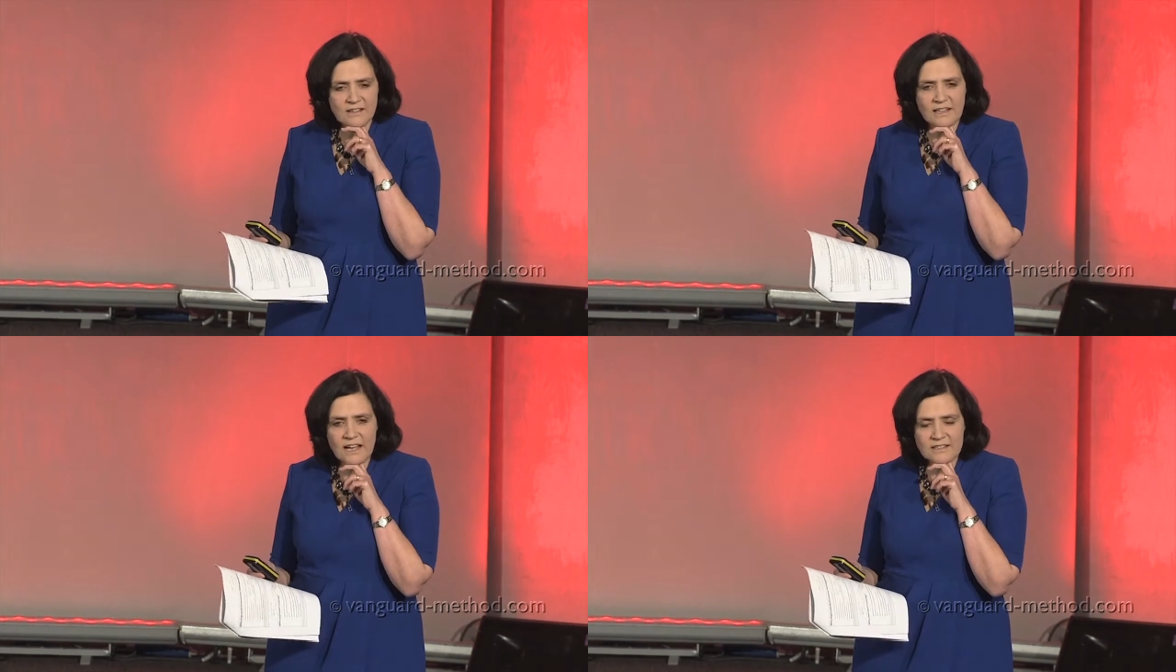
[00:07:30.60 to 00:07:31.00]

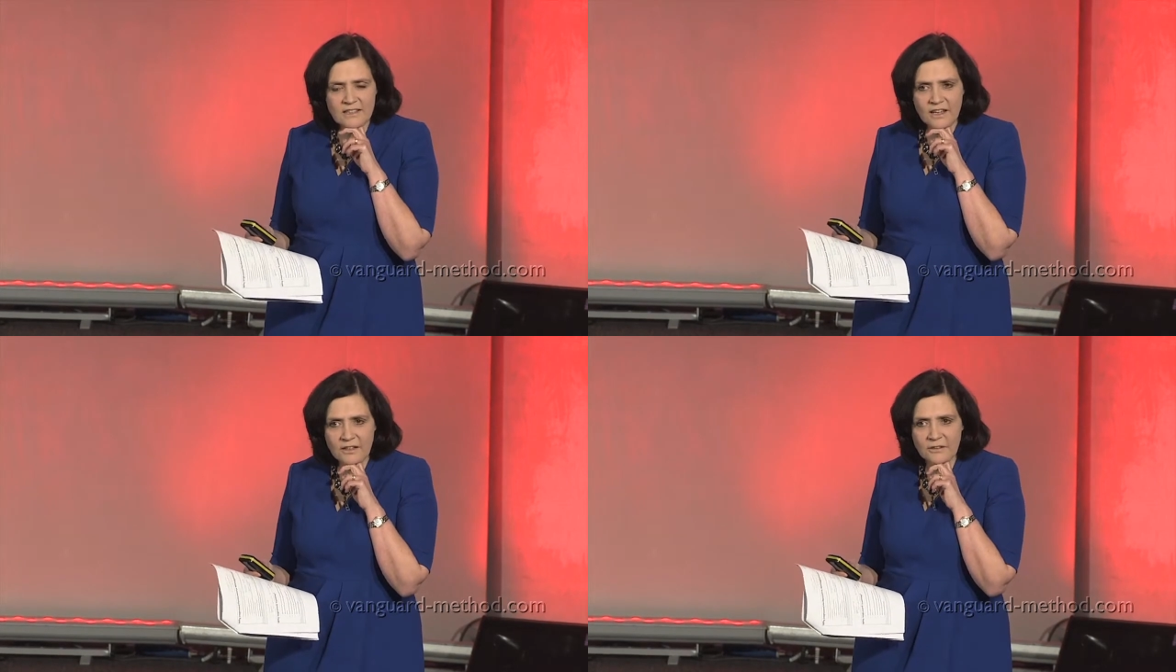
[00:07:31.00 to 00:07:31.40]
in
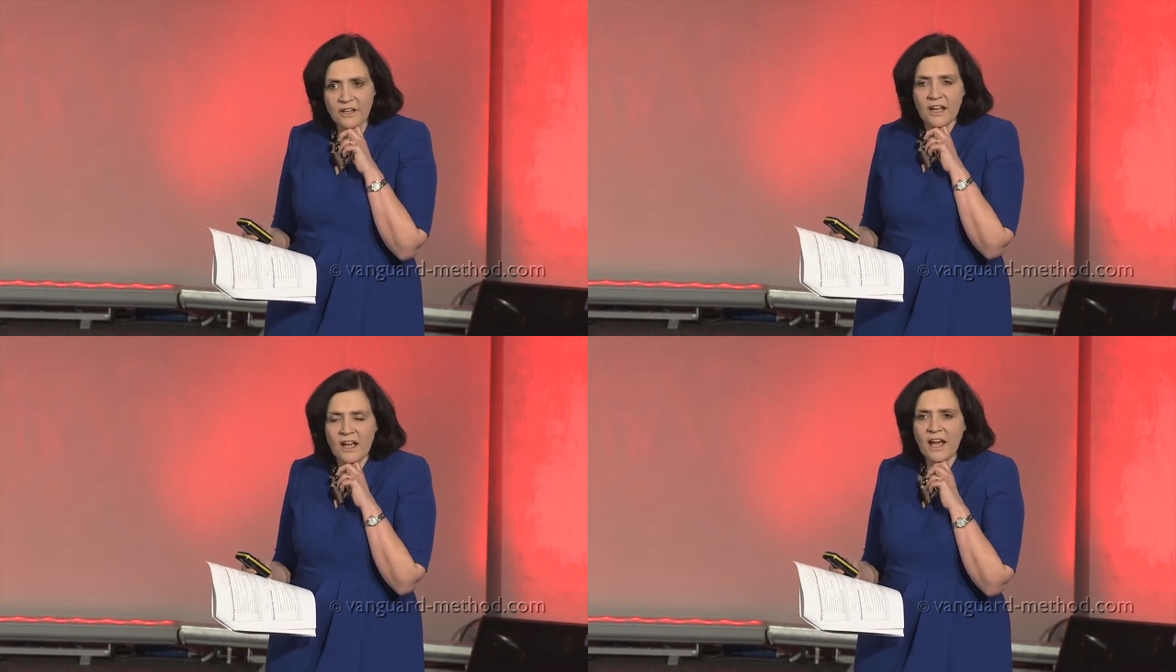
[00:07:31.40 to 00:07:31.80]
Glasgow
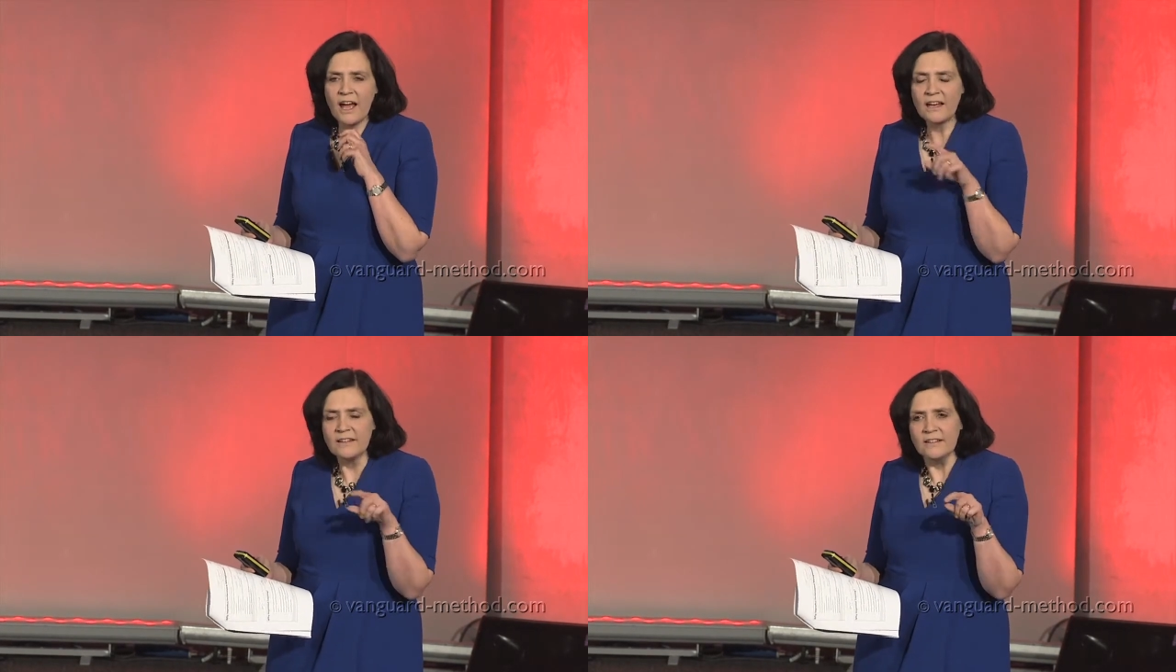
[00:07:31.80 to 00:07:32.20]

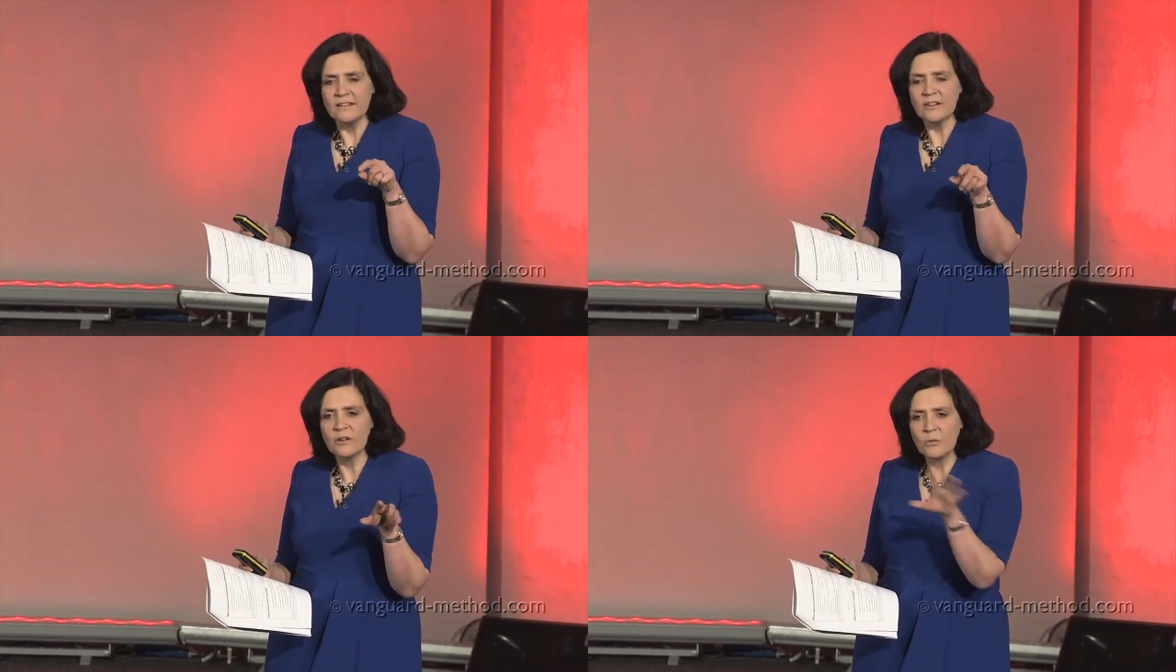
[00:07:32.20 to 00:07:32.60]

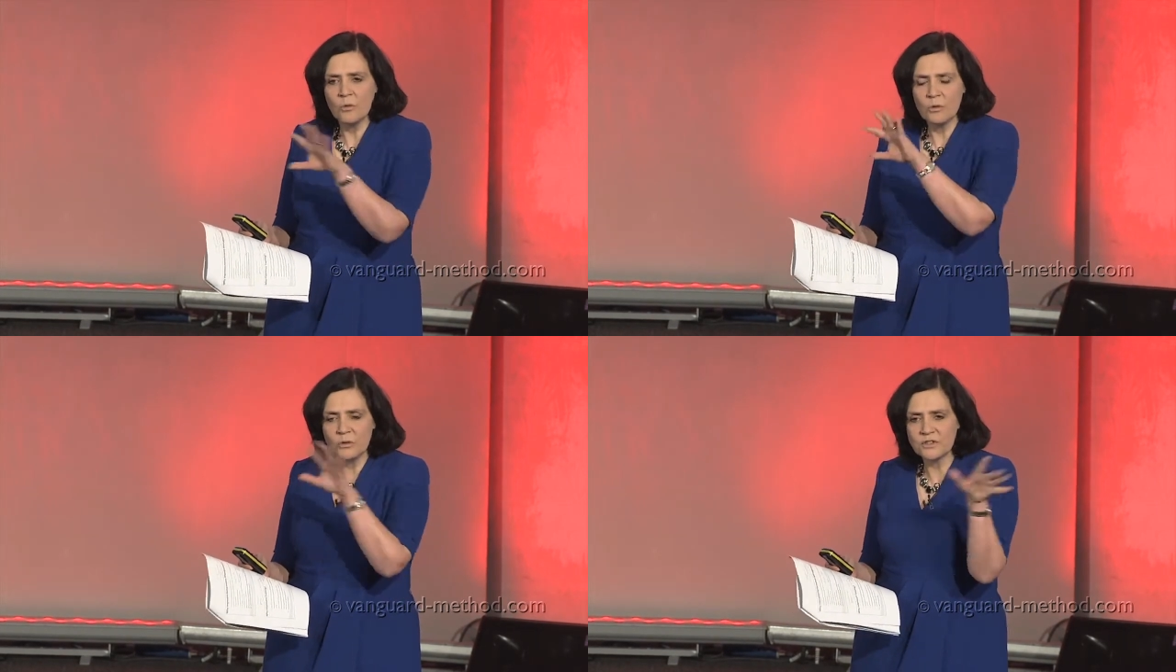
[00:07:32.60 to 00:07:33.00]
and
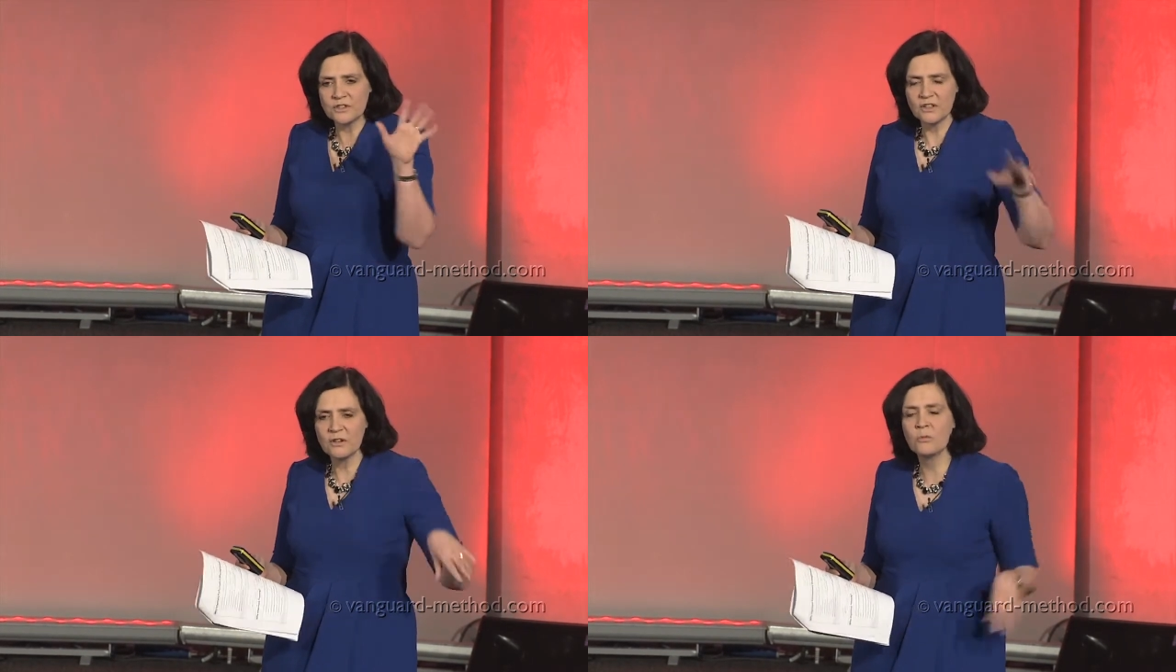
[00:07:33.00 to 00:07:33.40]
walked